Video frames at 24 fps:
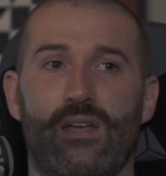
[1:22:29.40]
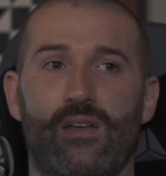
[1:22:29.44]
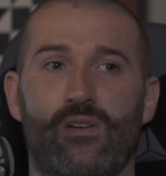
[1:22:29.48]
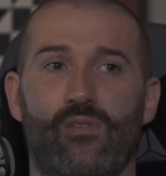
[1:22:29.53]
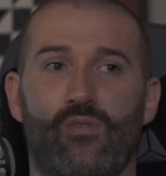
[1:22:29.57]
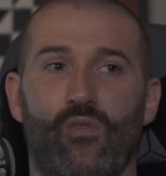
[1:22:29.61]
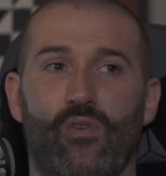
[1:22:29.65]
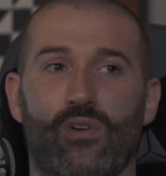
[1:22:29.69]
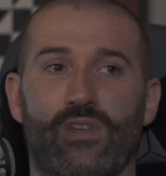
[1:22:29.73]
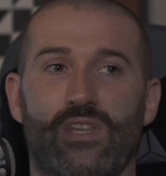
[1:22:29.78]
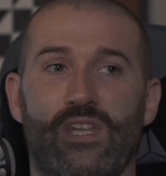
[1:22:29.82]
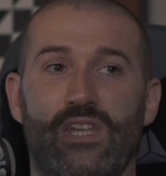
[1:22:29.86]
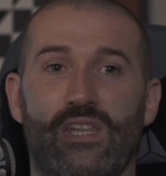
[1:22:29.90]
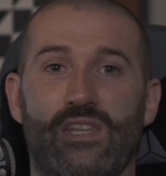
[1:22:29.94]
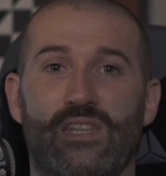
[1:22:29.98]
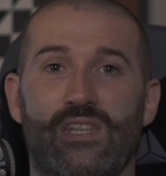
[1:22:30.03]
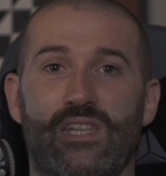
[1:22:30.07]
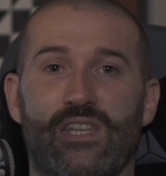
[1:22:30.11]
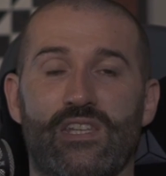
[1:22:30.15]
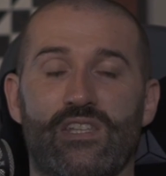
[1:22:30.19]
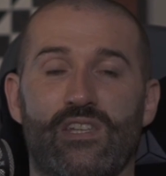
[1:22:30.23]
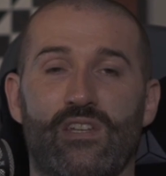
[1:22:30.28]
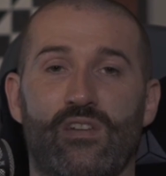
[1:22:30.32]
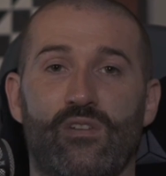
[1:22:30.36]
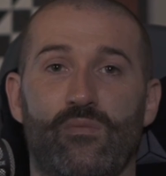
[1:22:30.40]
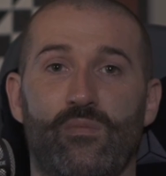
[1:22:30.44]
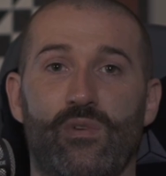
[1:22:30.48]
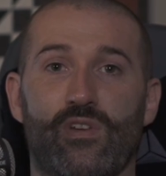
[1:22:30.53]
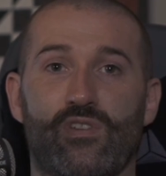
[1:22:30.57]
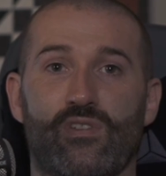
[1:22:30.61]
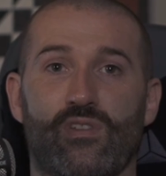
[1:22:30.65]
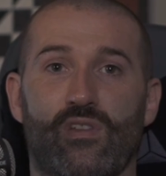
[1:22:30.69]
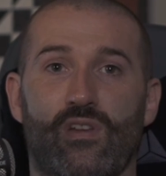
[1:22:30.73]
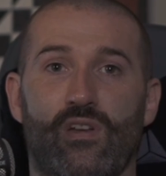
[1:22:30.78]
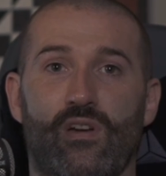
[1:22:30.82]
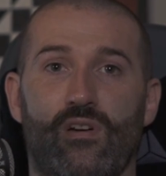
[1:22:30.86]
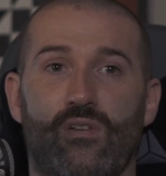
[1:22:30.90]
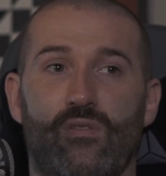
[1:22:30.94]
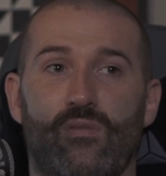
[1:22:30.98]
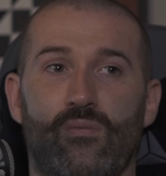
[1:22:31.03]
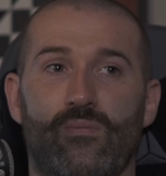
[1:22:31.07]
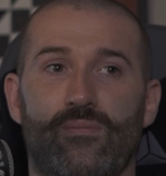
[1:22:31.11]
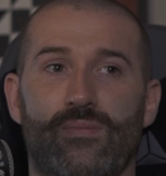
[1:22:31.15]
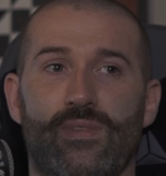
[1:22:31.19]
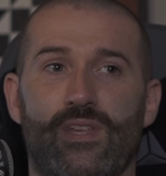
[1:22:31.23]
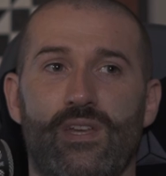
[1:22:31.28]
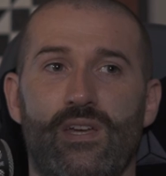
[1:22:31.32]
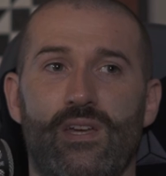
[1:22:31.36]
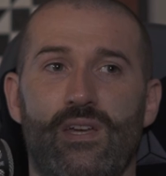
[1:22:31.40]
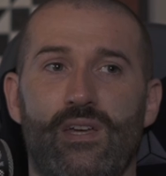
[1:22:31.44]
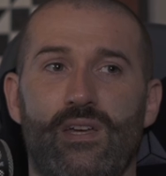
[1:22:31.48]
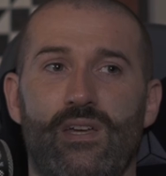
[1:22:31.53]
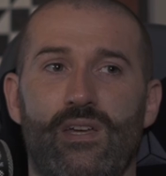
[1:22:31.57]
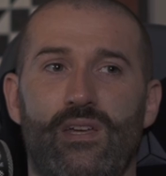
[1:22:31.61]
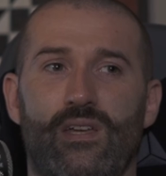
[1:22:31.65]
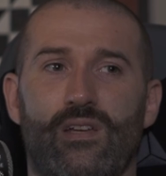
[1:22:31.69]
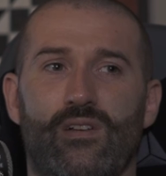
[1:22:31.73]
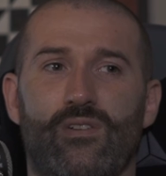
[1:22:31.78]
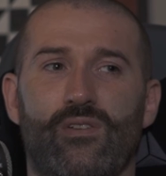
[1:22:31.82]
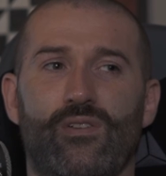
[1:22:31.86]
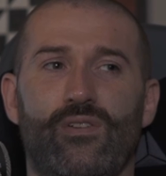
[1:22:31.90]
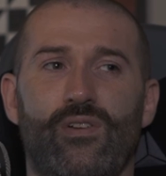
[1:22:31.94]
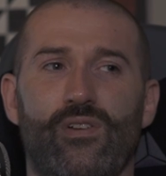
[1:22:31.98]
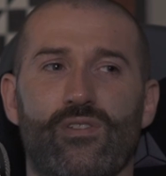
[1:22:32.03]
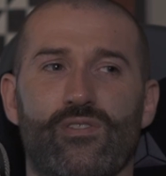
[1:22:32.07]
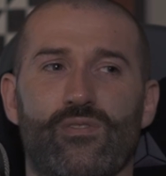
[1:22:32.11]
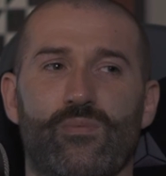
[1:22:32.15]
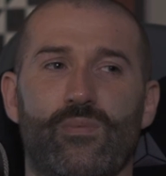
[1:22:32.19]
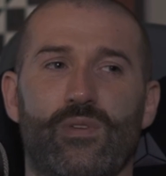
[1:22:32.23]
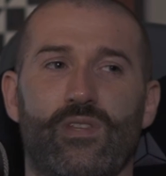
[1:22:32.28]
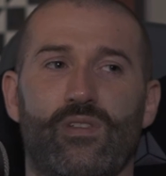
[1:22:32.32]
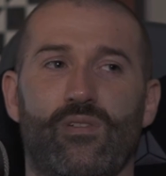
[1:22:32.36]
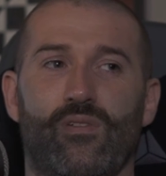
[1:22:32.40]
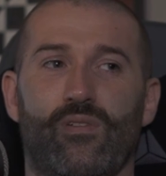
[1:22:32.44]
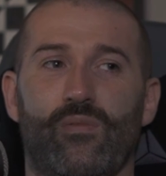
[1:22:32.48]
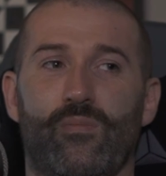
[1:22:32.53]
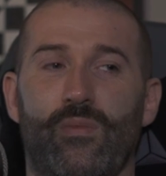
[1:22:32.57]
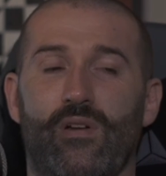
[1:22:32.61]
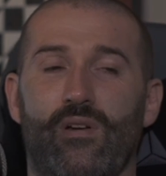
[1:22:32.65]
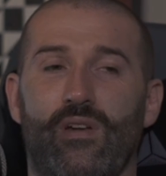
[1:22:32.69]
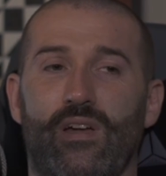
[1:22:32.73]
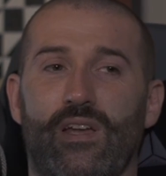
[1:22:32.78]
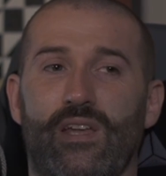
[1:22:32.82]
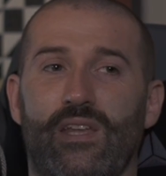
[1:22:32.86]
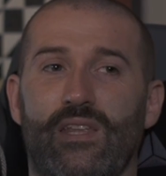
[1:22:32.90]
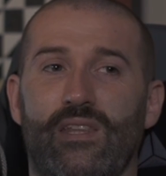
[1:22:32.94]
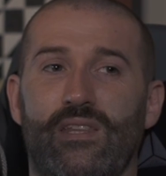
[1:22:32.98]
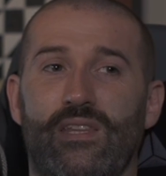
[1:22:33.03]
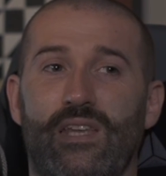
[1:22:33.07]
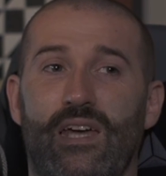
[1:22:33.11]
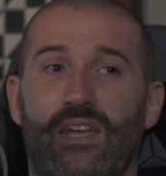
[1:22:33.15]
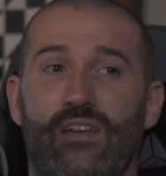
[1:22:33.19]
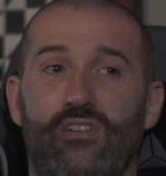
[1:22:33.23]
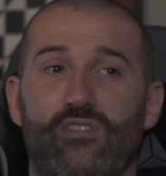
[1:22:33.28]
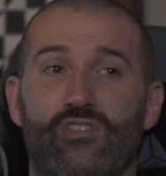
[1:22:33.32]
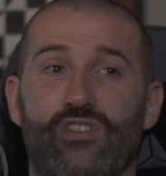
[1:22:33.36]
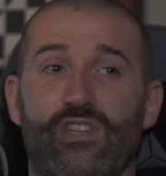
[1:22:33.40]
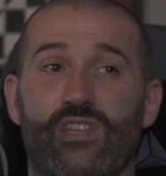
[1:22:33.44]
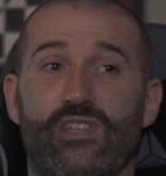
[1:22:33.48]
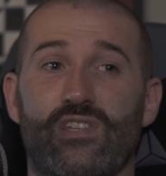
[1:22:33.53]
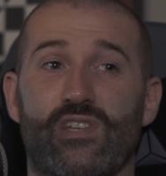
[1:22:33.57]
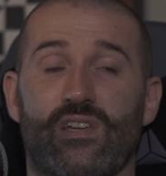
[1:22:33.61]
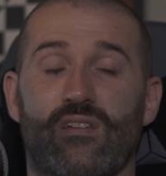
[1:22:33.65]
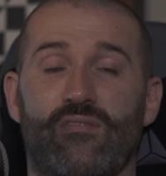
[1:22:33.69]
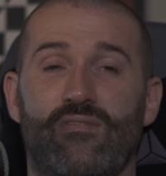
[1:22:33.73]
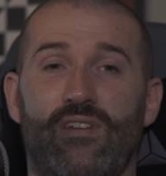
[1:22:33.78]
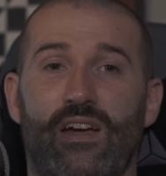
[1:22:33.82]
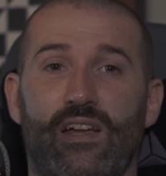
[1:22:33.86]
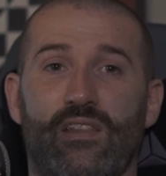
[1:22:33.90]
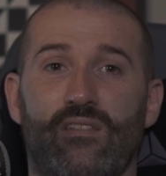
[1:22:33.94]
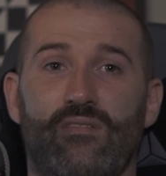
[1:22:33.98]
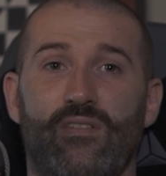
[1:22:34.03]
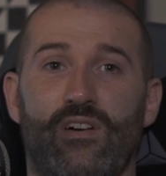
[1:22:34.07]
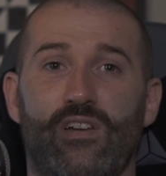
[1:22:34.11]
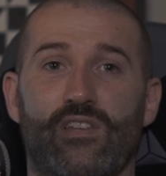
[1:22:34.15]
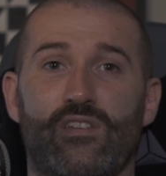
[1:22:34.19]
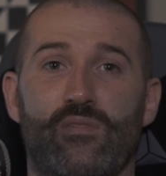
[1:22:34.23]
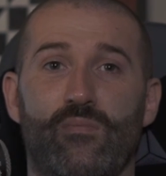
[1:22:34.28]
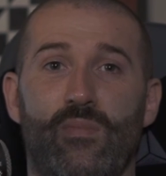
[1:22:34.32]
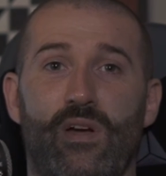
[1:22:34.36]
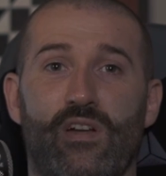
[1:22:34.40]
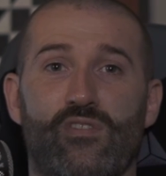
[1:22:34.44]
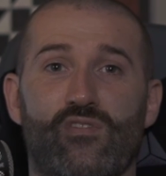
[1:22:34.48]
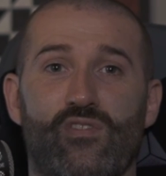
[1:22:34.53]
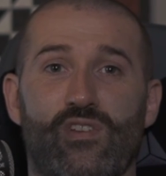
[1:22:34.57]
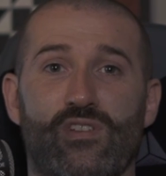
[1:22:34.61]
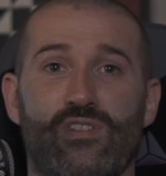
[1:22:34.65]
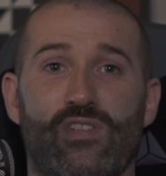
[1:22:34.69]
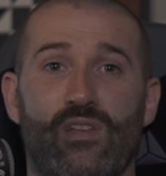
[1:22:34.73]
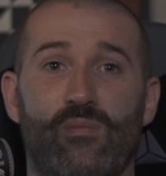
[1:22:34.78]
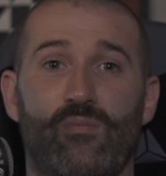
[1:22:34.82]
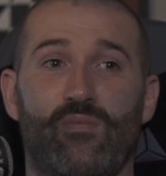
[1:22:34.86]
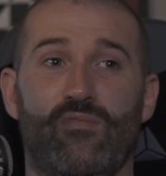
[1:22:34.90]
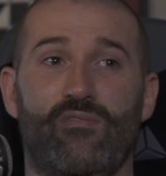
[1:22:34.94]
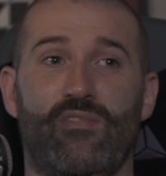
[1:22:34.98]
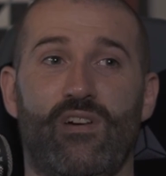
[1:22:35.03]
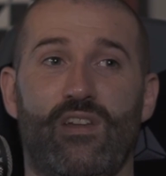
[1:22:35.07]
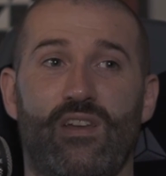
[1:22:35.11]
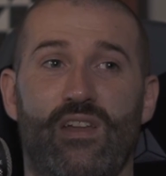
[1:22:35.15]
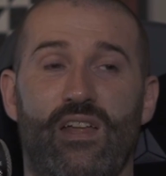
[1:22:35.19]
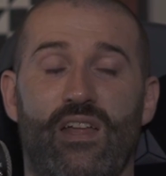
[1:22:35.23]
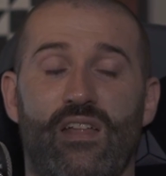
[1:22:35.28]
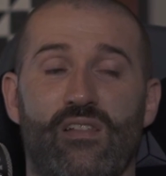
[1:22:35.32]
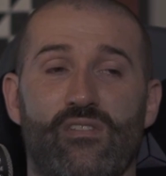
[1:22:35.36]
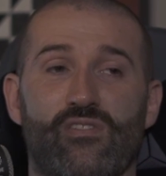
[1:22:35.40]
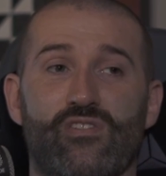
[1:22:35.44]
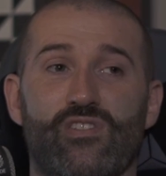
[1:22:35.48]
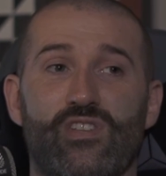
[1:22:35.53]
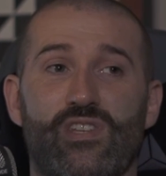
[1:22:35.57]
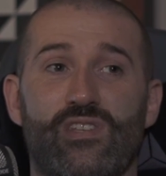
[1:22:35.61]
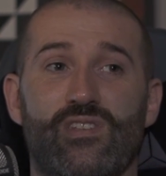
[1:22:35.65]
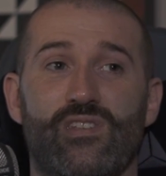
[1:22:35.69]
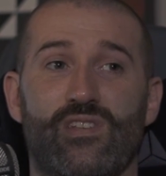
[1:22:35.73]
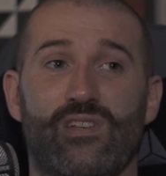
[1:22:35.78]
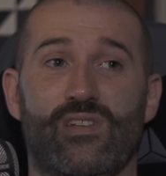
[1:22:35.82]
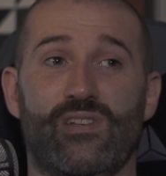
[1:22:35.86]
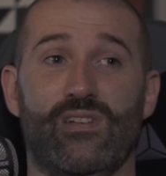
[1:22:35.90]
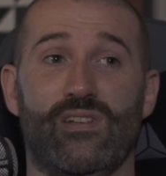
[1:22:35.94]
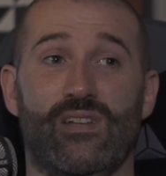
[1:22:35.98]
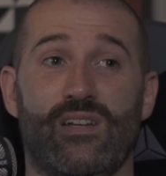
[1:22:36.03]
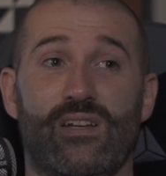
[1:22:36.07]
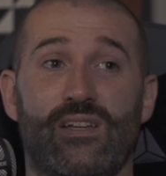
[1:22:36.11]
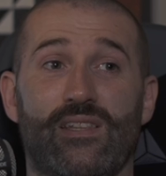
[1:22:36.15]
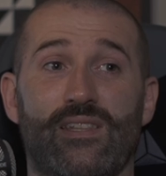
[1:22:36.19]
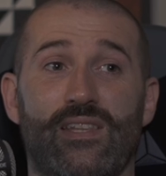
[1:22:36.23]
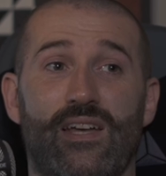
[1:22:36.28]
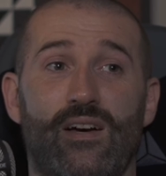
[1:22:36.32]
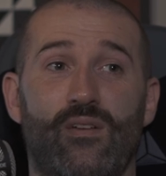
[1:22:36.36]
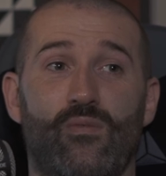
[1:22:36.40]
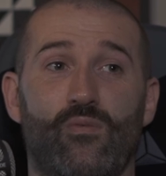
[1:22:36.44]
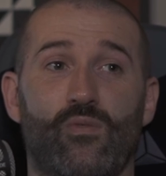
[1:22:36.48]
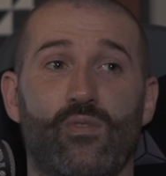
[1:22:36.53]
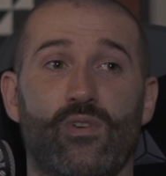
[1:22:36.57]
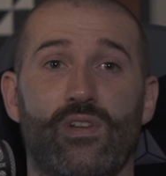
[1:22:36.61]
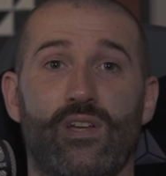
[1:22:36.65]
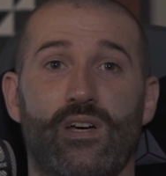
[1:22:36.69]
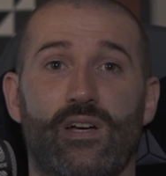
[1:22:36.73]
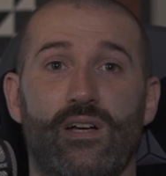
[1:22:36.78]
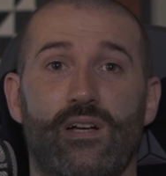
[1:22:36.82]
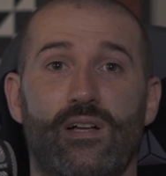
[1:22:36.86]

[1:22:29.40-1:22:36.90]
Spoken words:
or the disinhibition to go. It could also be thought about like the analgesic effect of isometrics. They provide analgesia, and that would